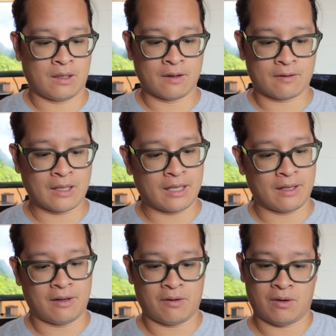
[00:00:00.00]
It's
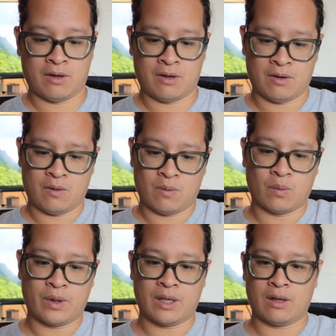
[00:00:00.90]
got
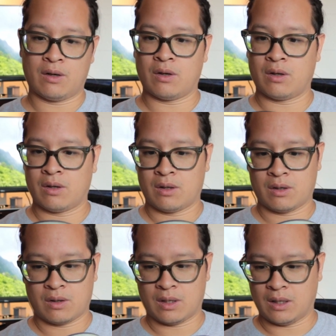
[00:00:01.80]
what
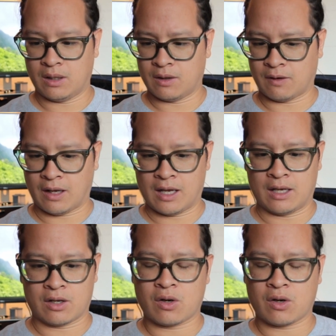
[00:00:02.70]
is a